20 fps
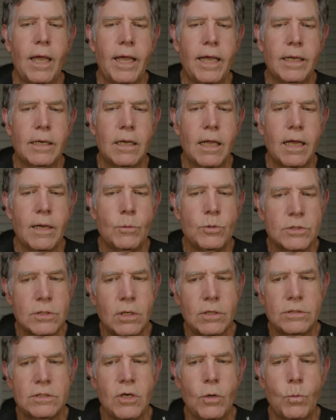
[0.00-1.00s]
And I was
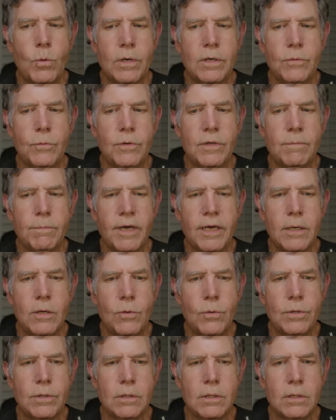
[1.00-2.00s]
also working with Mike
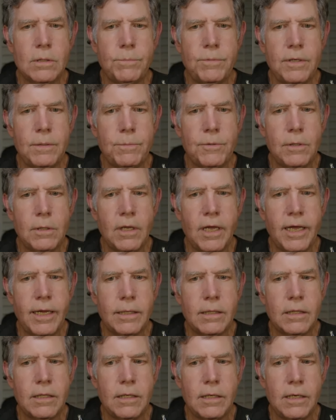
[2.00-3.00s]
Horton and the people
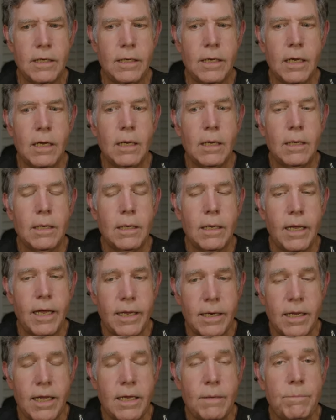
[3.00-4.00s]
at the
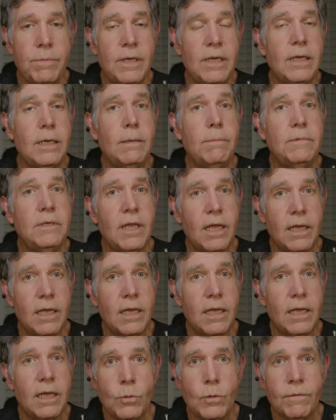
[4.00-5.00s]
NAB
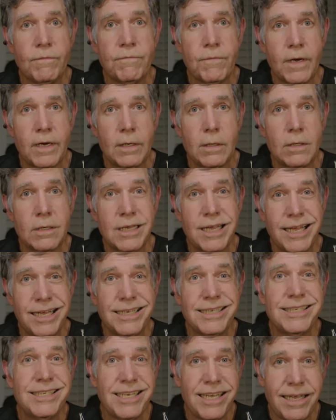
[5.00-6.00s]
debut of Final
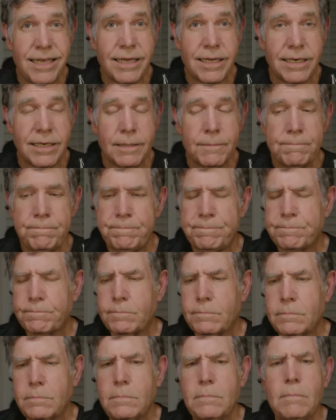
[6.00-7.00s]
Cut 10.
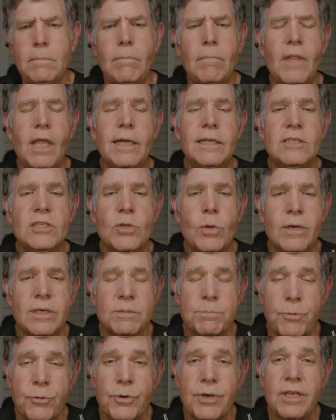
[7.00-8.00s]
And so I
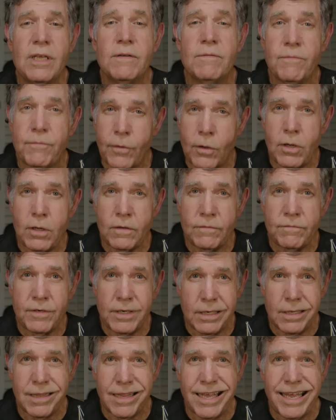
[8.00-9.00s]
was pretty involved
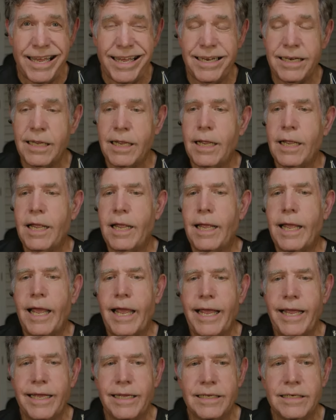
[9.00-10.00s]
in that.
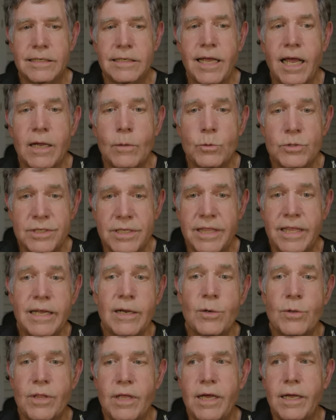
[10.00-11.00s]
And I was
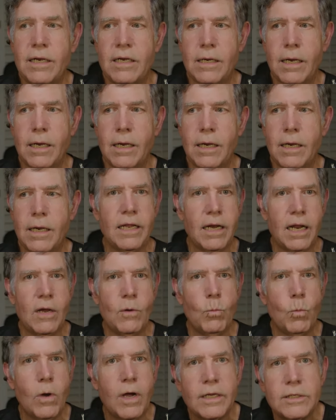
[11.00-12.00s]
there that night and I
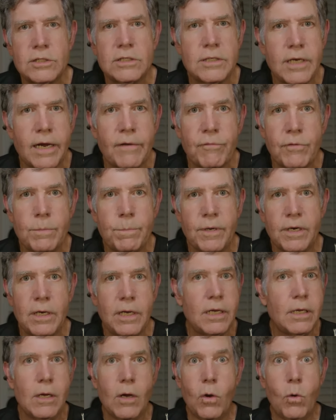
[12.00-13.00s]
watched
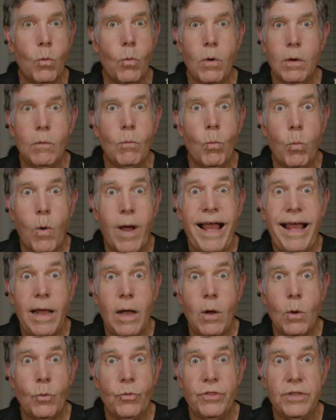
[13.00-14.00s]
everybody go,
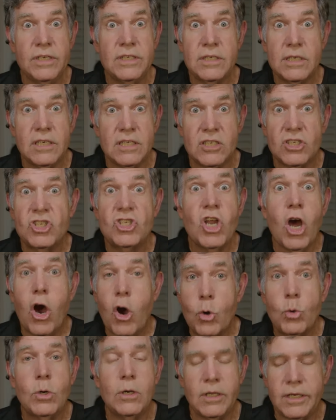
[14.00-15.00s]
wow, this is
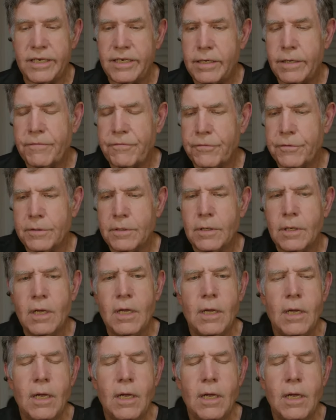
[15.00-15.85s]
totally different.